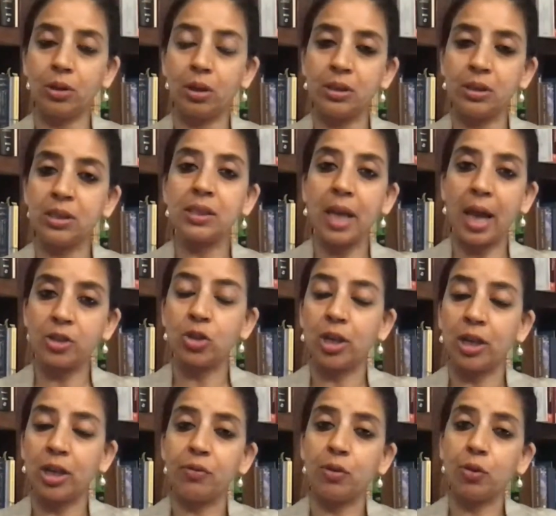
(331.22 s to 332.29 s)
this
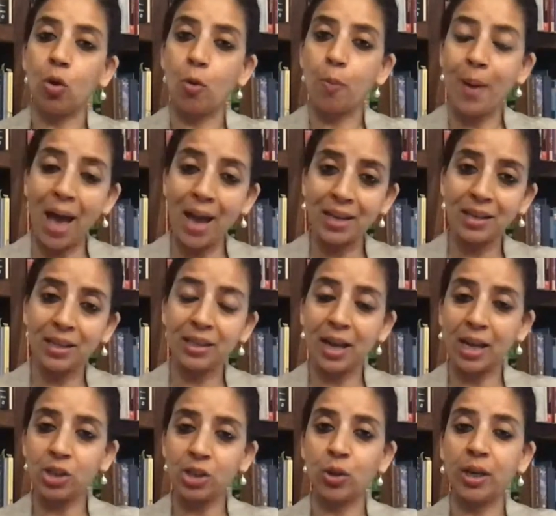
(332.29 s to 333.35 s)
actually, if you go back, it
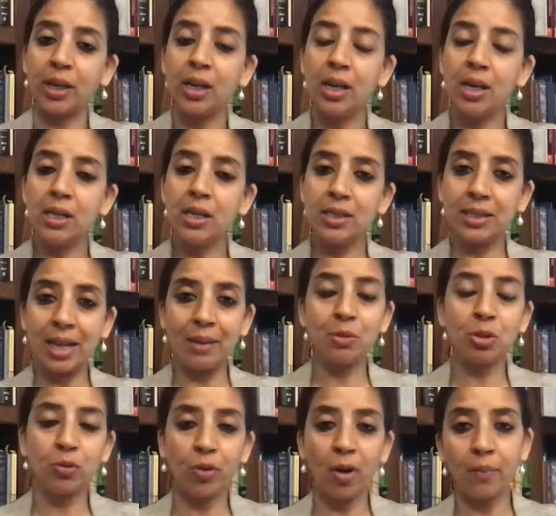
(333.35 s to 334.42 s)
actually
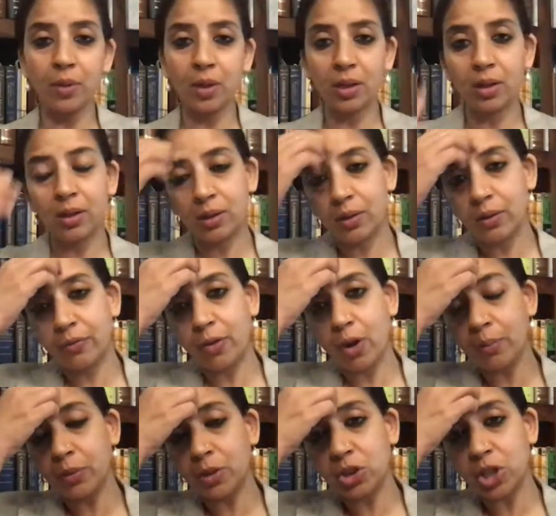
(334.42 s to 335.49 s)
stems from
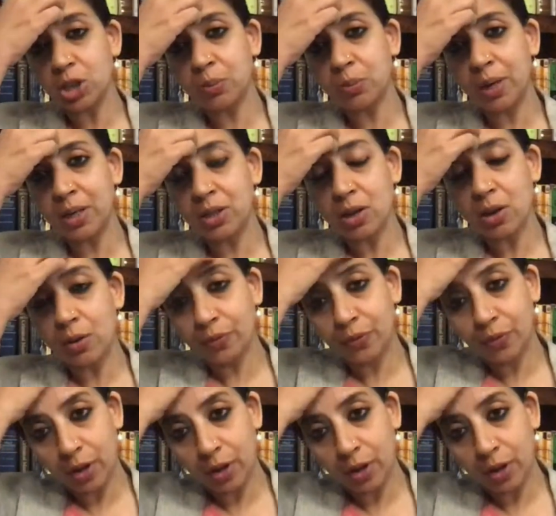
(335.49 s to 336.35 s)
the judgment of